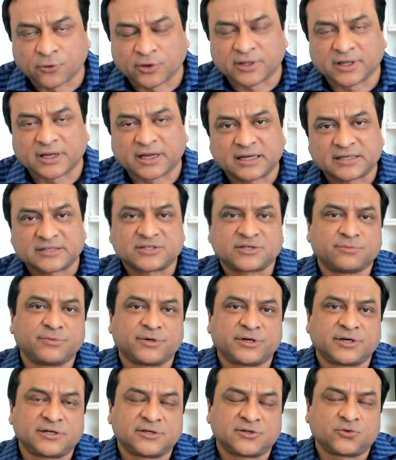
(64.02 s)
for the
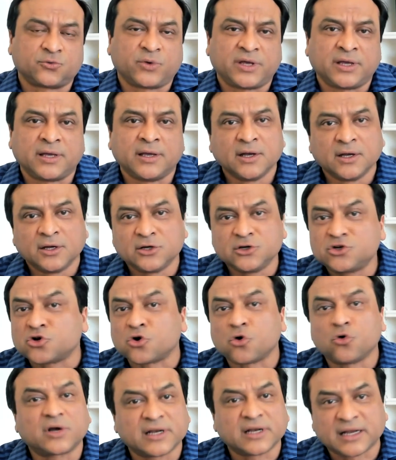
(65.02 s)
customers we
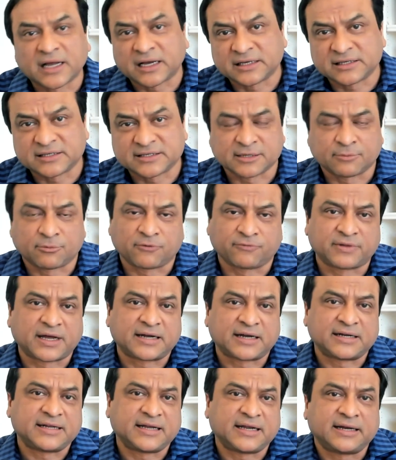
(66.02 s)
tokenize some of
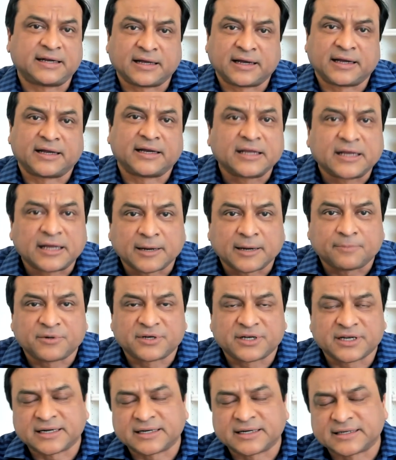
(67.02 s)
that data
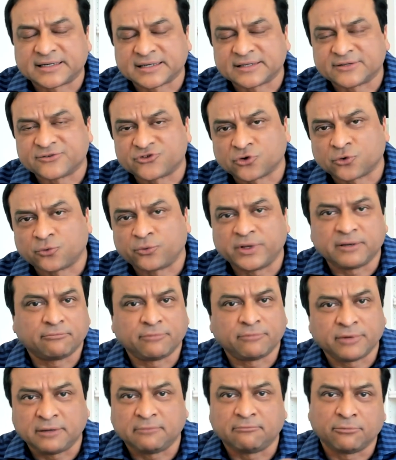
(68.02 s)
encrypt it and so we,
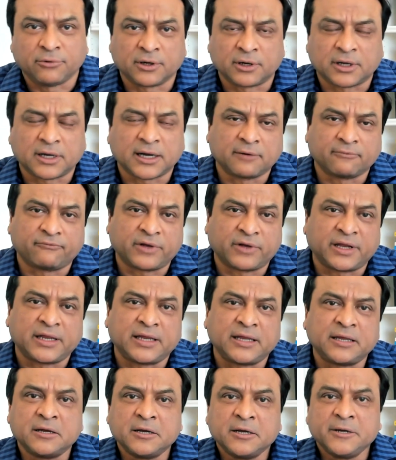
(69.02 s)
we we're kind of
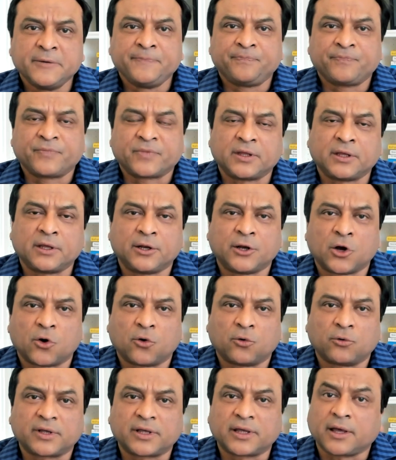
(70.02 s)
very you
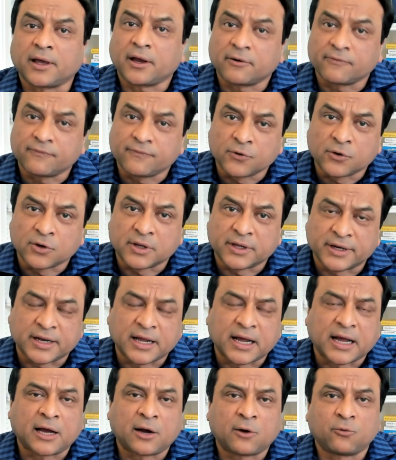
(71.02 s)
know careful in
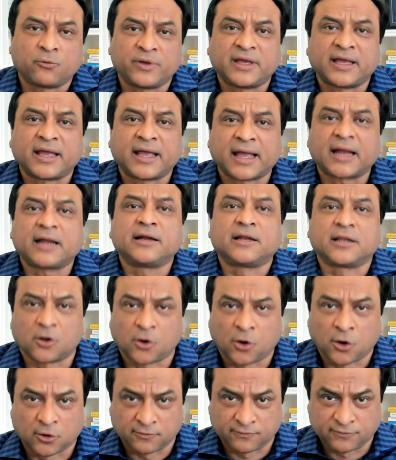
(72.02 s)
how we handle
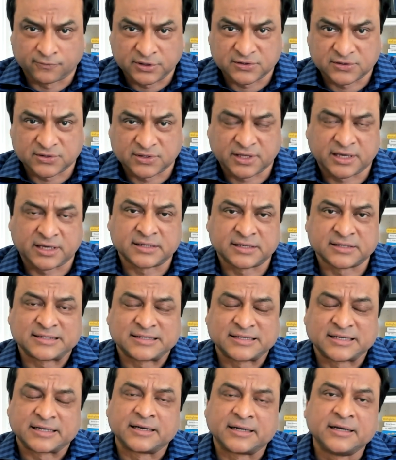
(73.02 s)
all of these
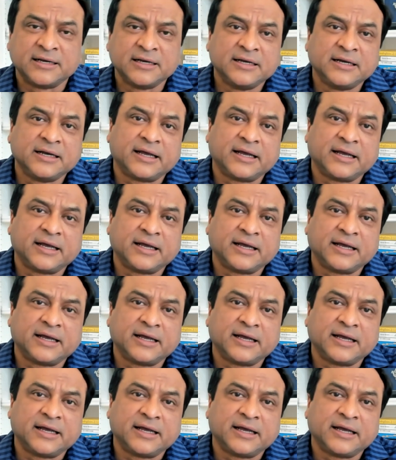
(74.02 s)
things uh,